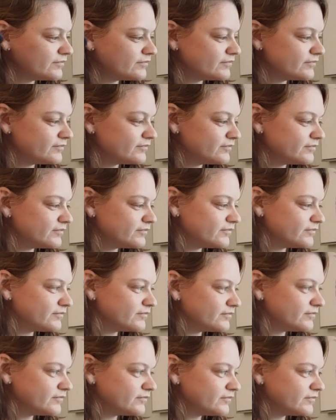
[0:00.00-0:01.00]

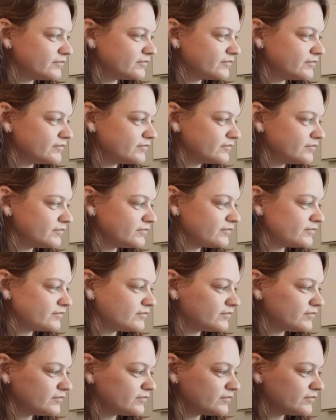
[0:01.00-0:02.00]

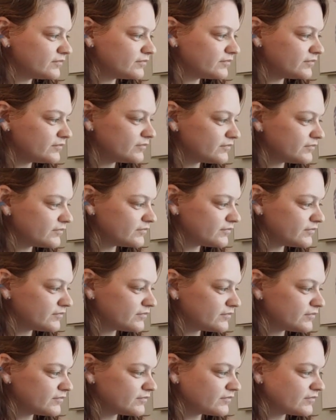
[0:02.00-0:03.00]

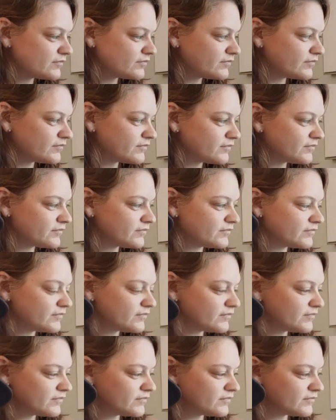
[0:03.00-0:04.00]

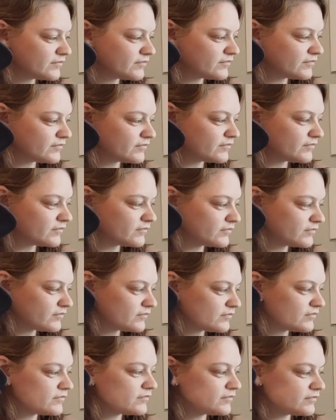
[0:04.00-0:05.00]

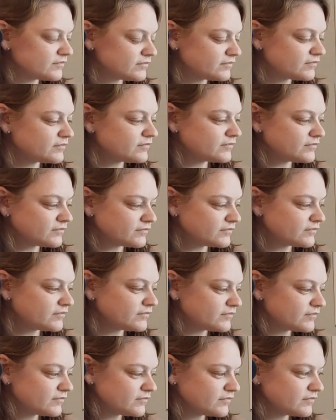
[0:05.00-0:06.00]

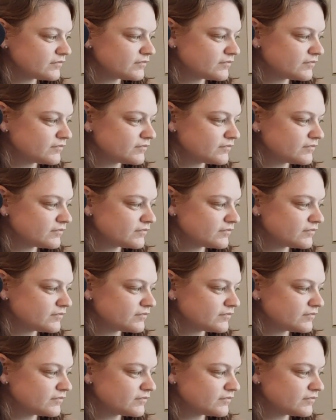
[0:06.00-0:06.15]
[no speech]